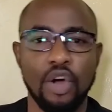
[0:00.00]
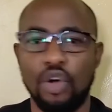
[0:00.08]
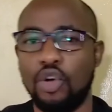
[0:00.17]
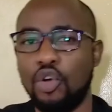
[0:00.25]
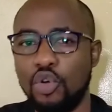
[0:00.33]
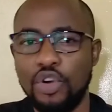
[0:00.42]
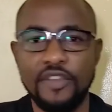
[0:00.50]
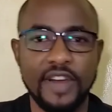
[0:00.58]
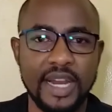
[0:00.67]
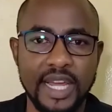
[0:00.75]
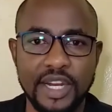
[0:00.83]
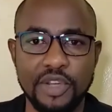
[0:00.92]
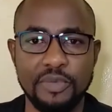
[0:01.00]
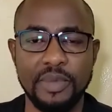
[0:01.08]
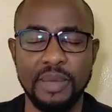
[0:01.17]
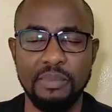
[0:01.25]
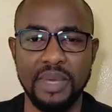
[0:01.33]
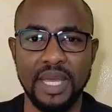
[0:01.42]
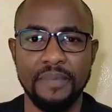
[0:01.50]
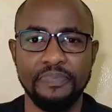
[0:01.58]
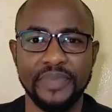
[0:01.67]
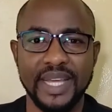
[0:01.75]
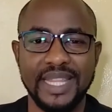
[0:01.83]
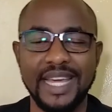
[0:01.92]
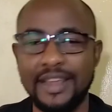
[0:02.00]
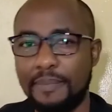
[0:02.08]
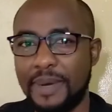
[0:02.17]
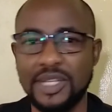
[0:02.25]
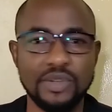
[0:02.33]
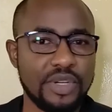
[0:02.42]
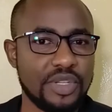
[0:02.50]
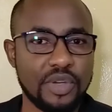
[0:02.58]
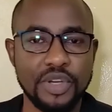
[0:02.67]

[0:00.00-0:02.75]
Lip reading: or good of a lady you may be, the other person is going